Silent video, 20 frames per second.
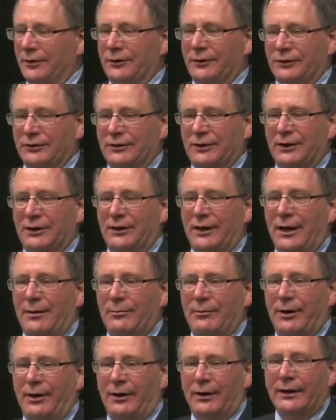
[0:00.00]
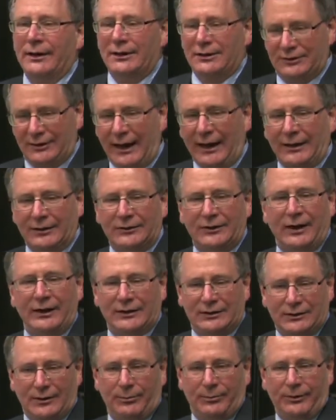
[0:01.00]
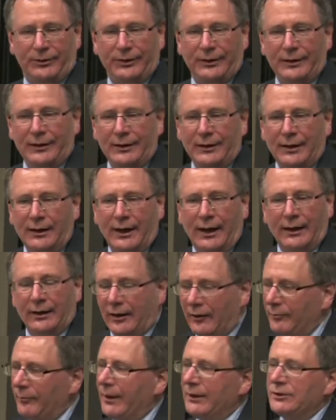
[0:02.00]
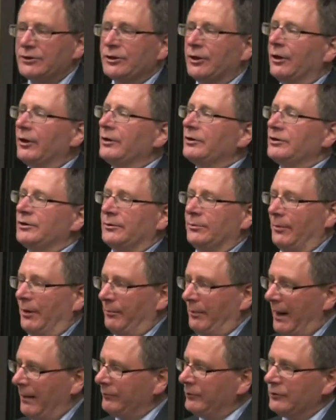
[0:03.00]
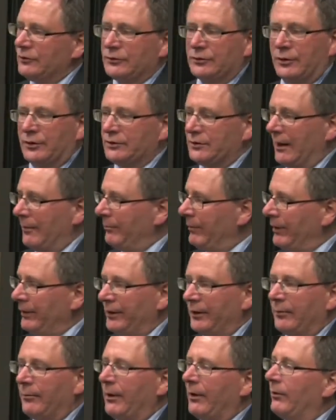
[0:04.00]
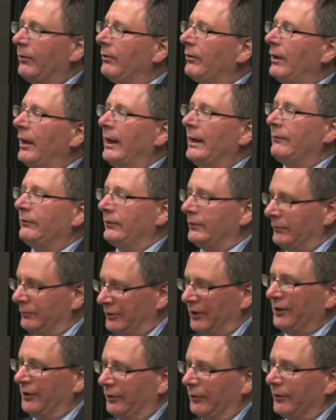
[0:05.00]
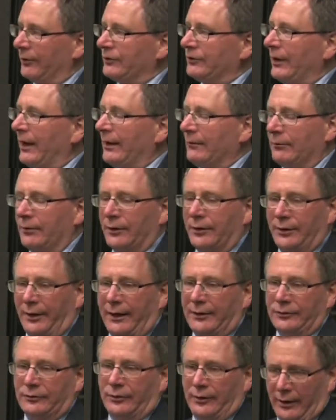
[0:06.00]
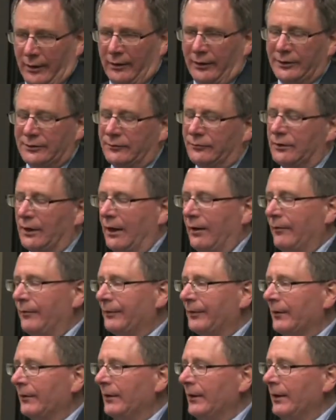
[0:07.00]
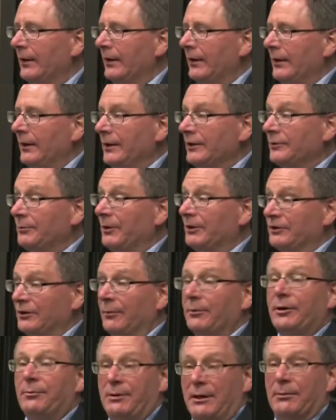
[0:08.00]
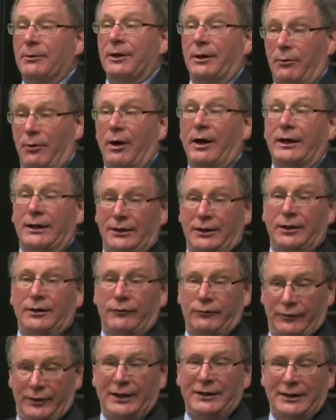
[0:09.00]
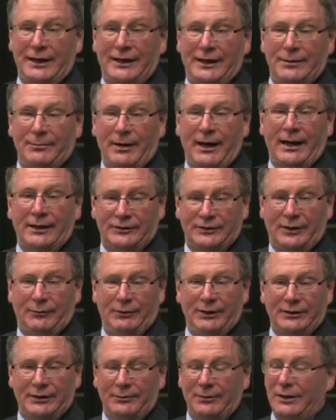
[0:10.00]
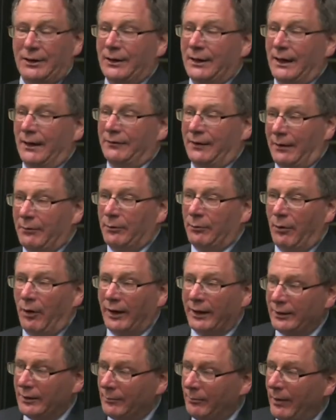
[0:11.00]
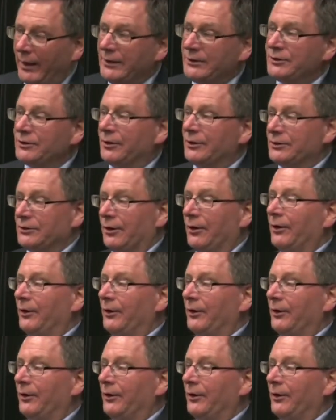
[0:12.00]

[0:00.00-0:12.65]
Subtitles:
the city that I'm mayor. He said, I could tell you something. I love my church, my Baptist church. I've been there my whole life. It was on the north side, one of the nicer areas of town. He said, but some of the people that walk in here for that daily mass that week, if they would walk into my church,